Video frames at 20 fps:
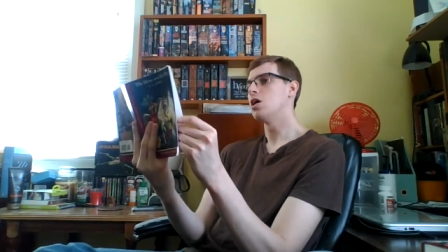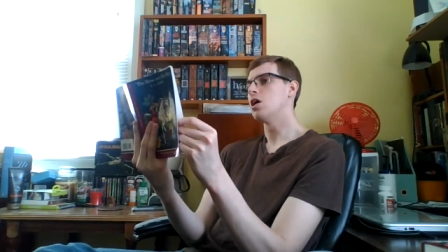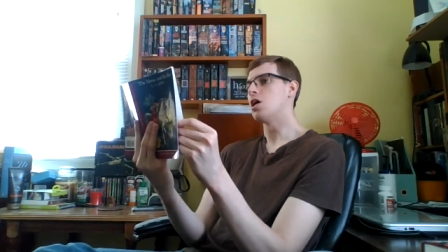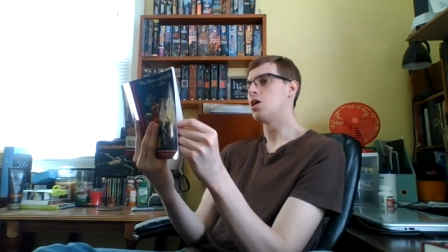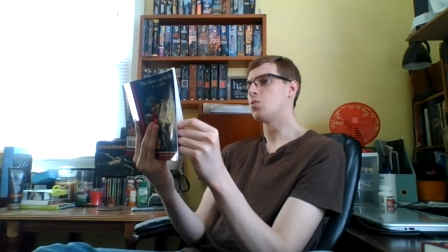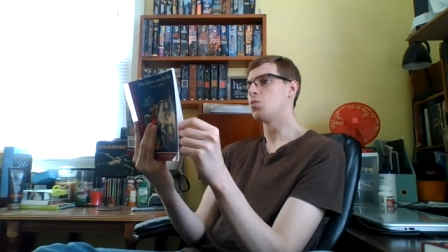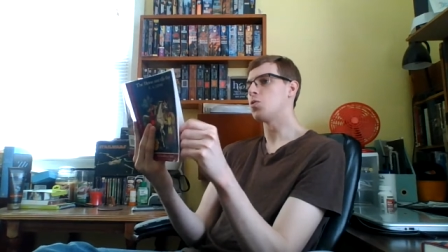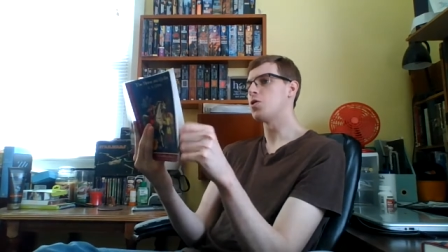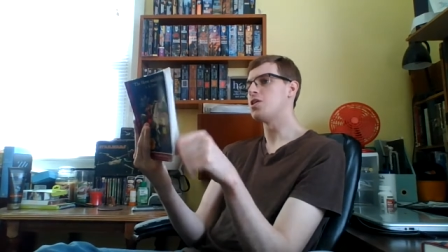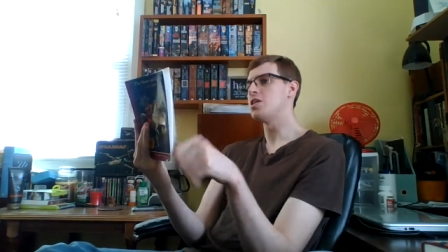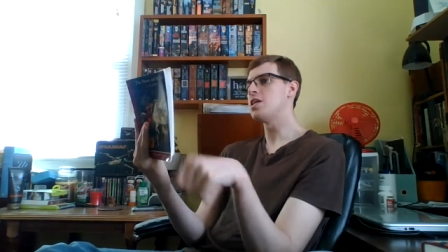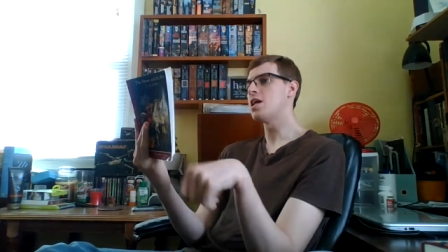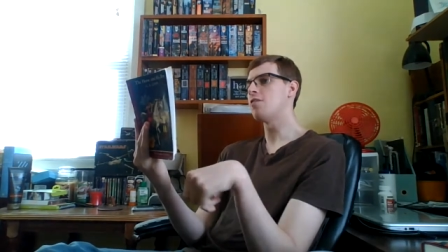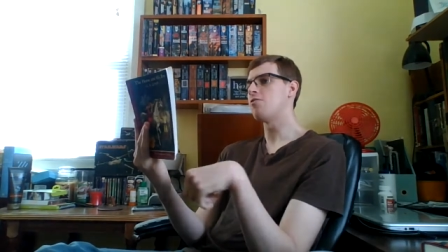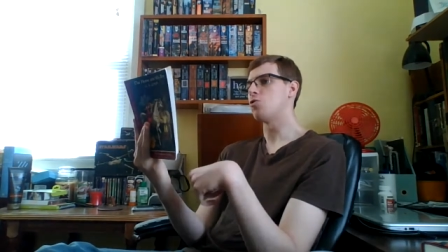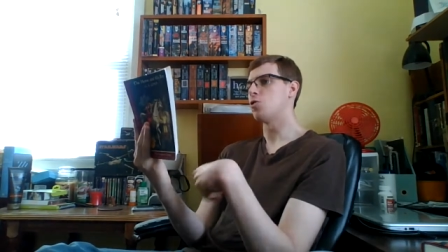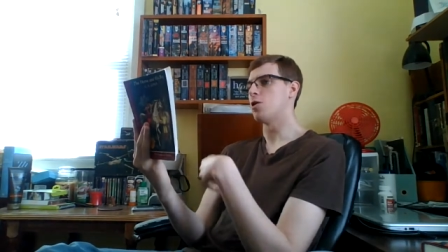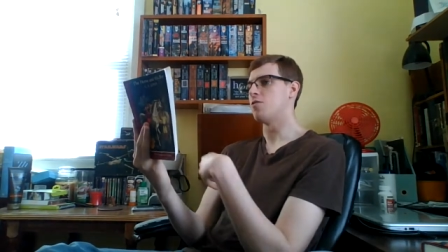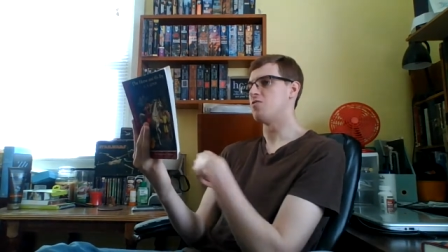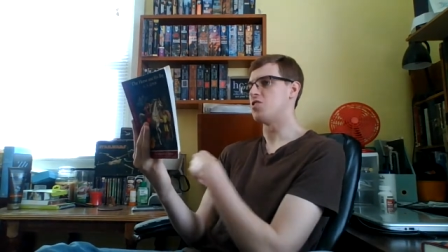and would
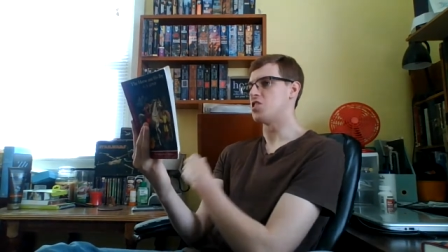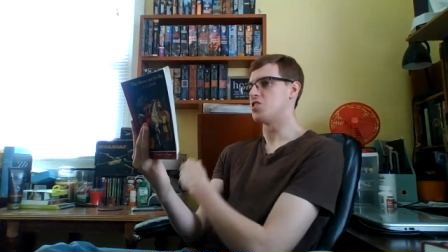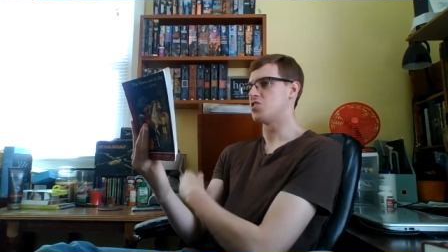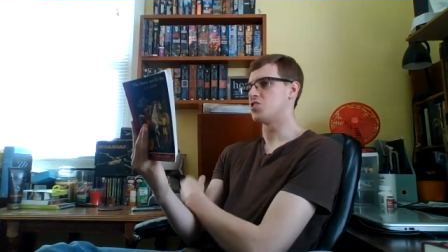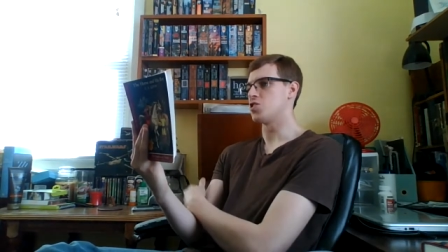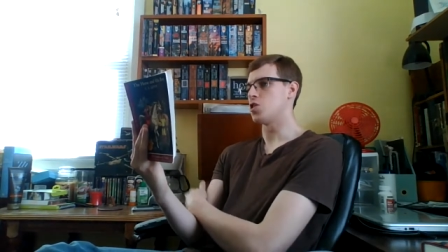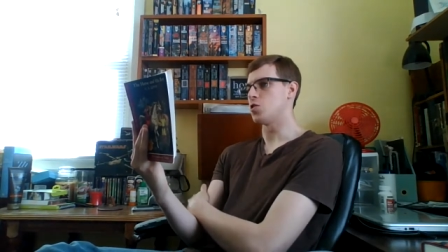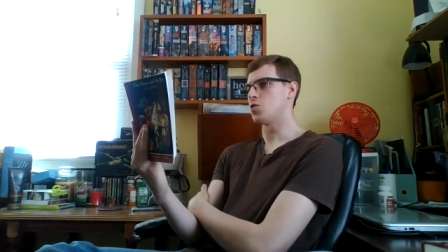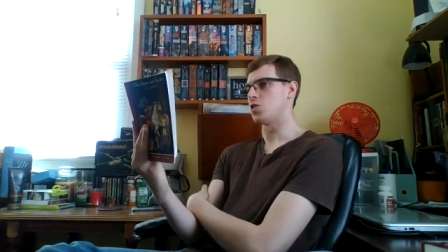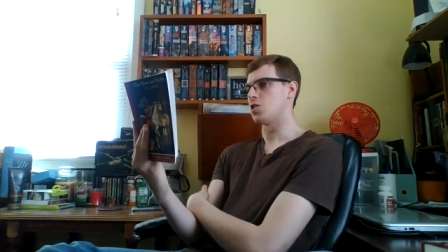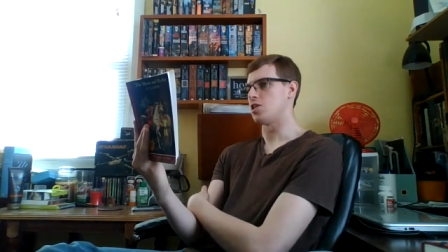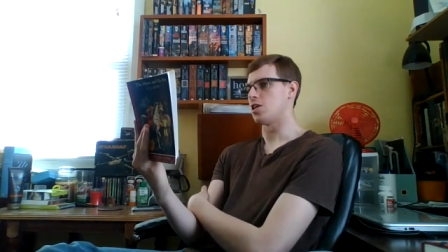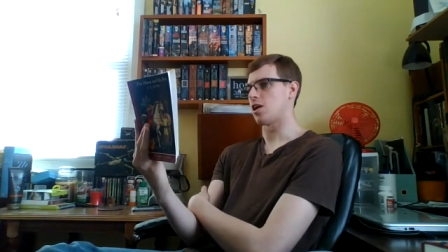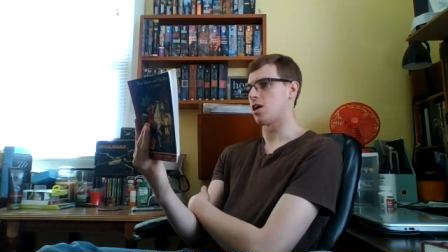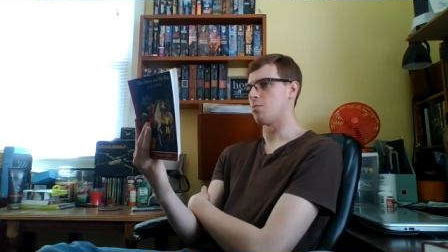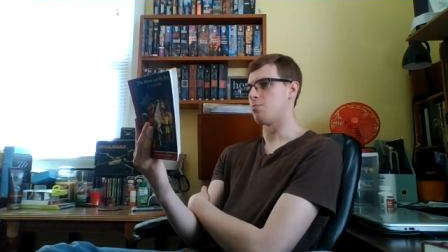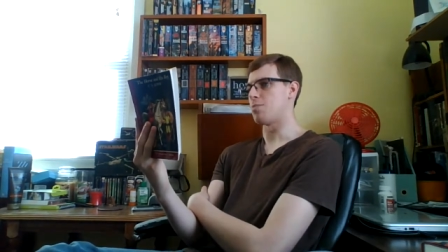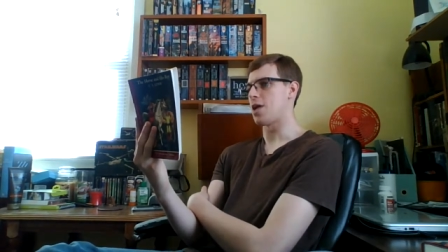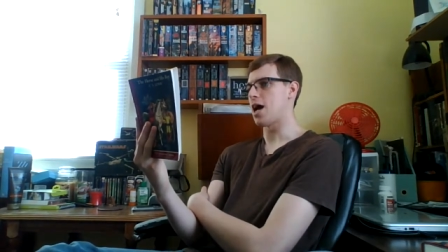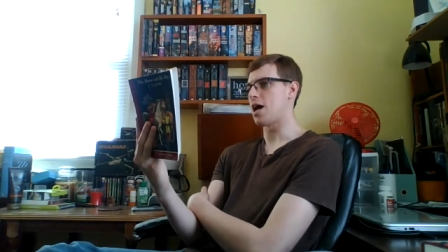never have deserted a
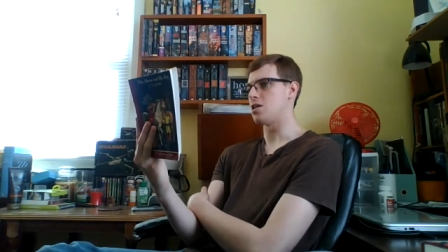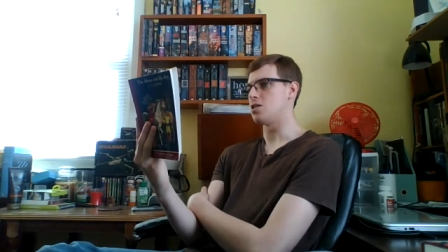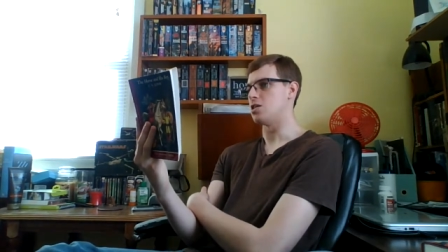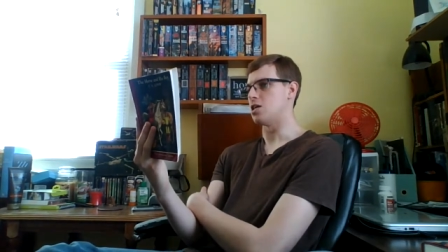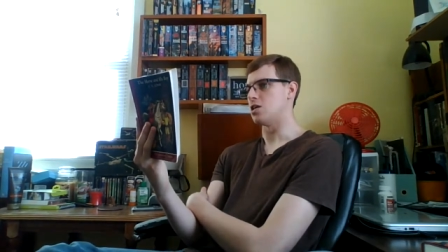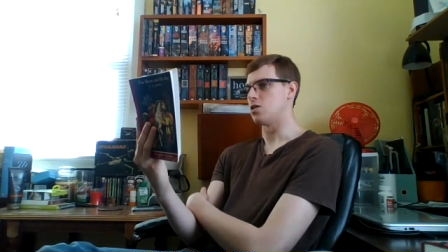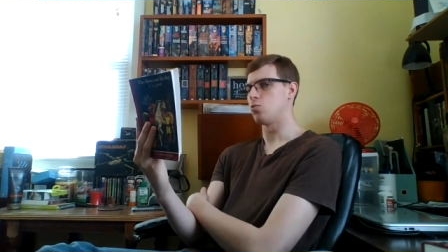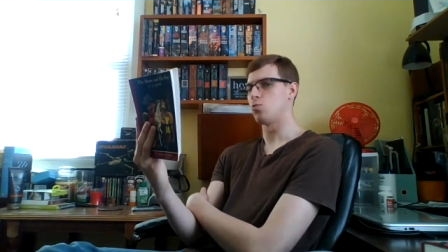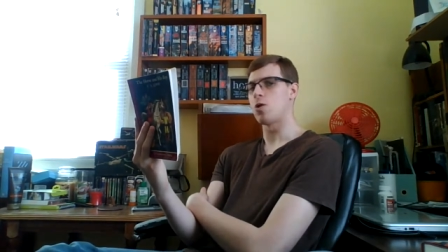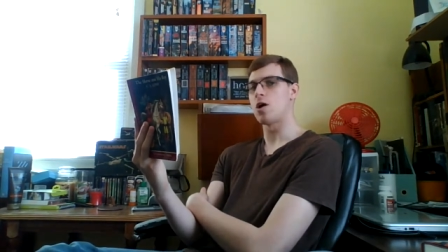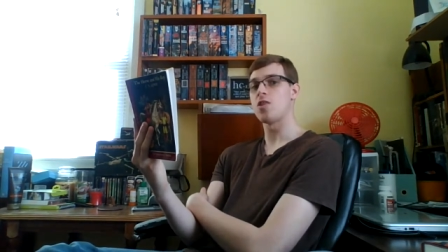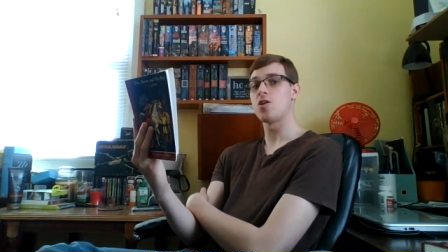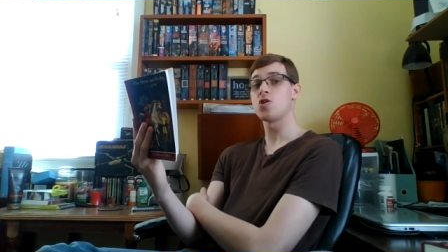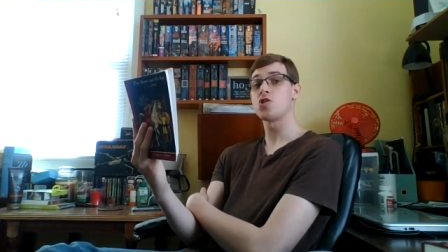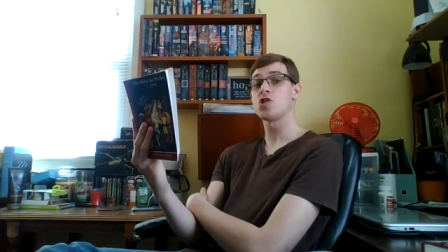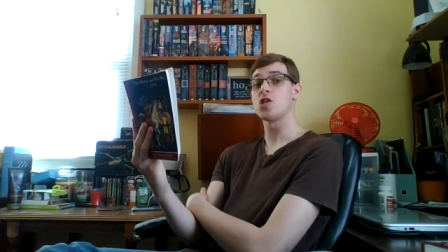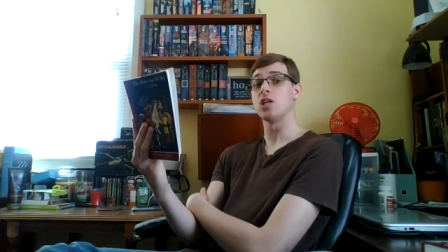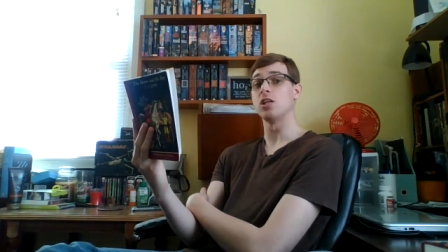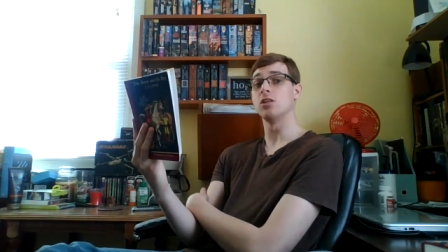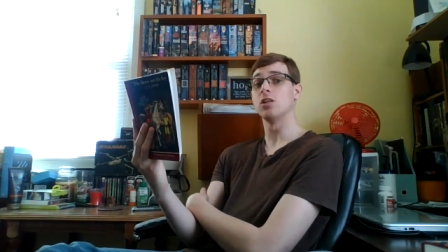companion whether
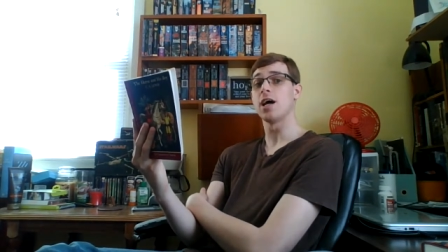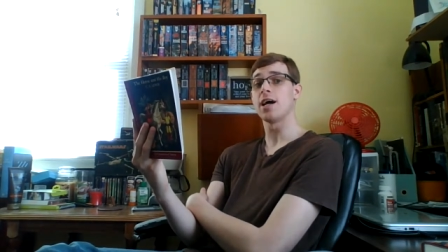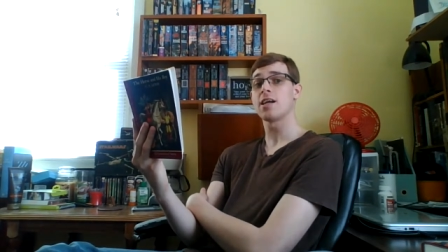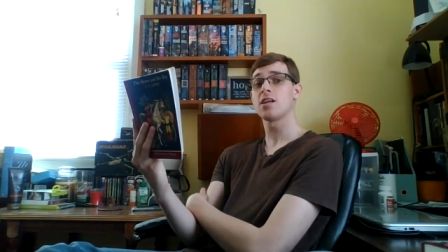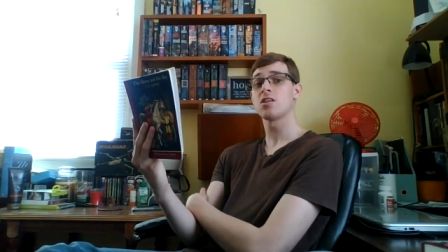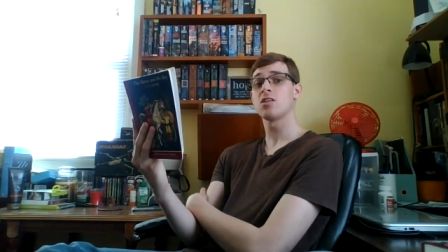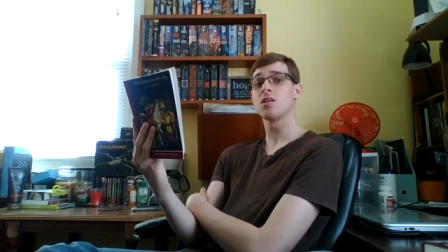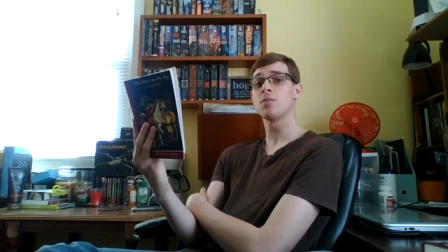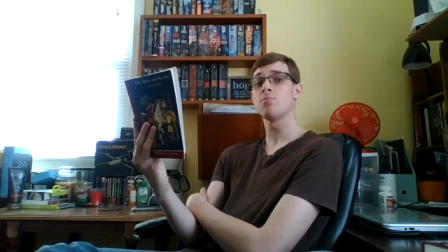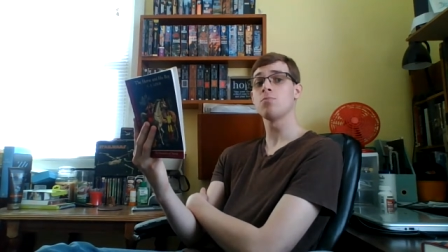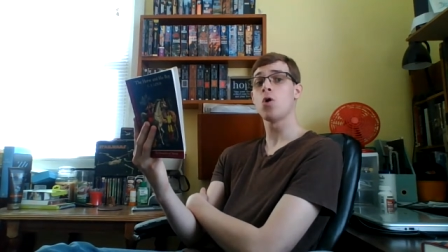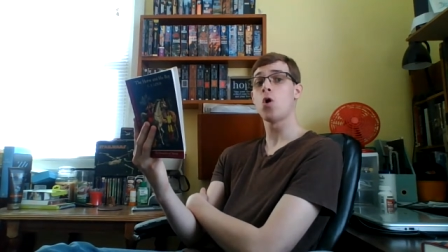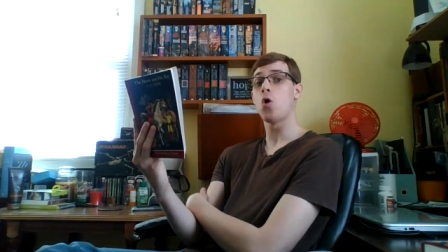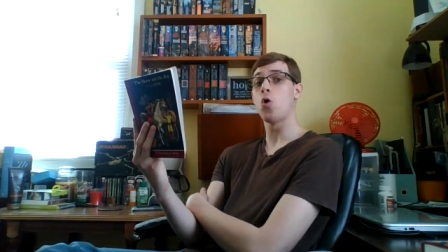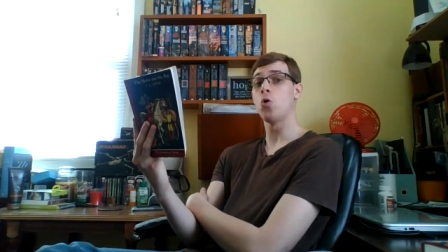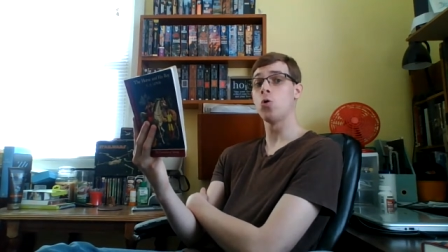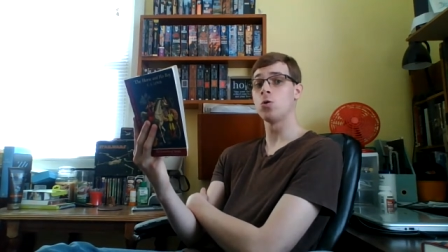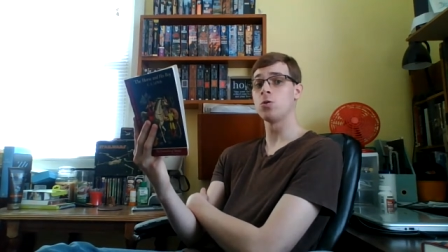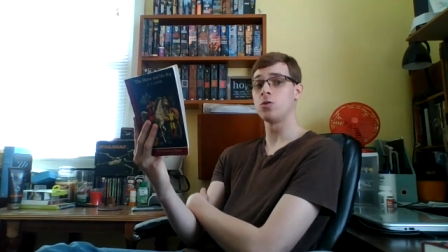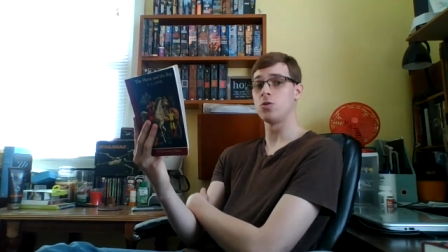she liked them
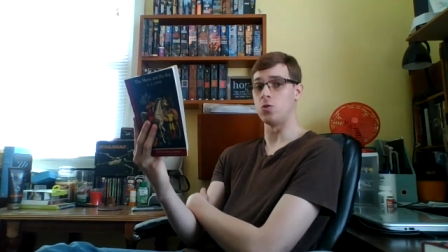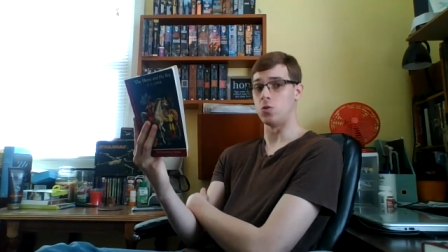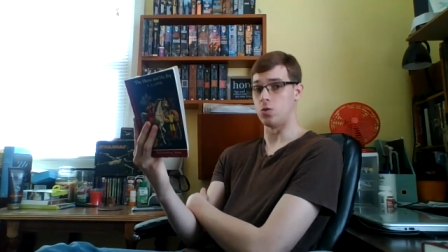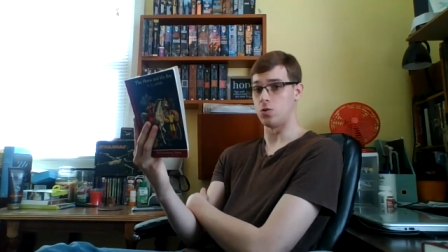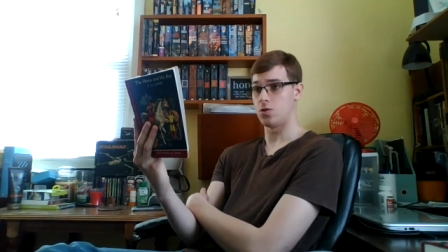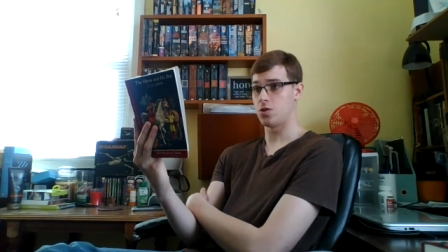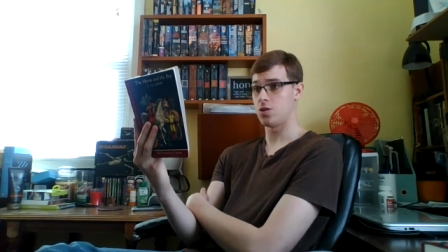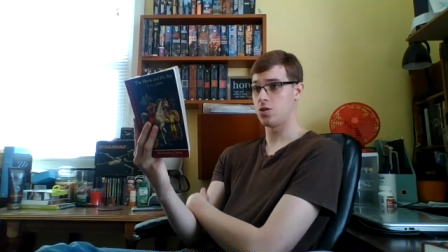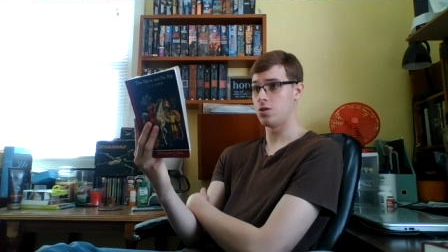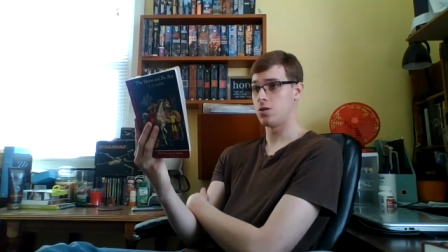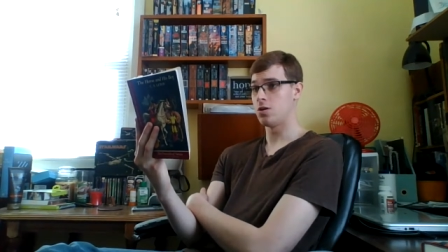or not.